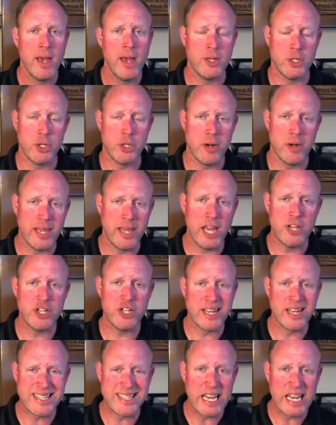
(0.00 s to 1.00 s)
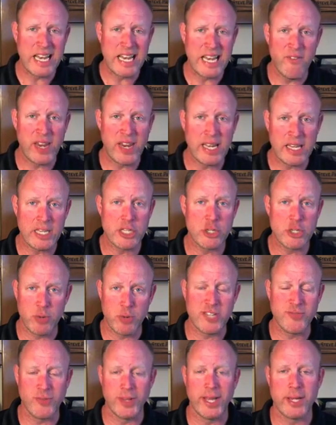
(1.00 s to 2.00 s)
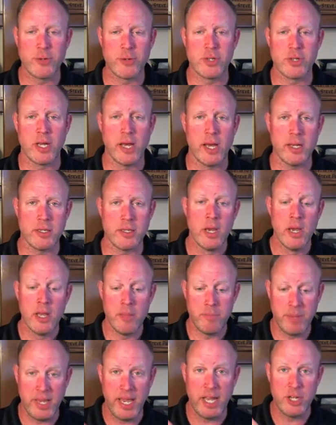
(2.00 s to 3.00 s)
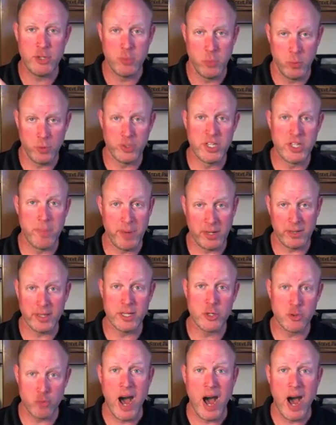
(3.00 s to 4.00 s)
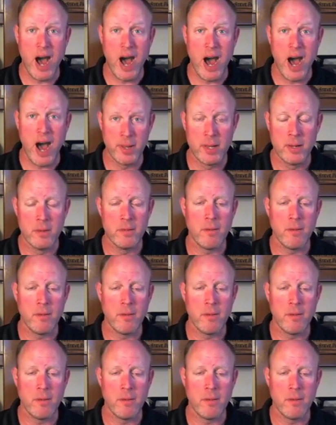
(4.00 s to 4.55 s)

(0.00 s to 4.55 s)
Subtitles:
As you start engaging in significantly stressful exercise, pH will typically drop.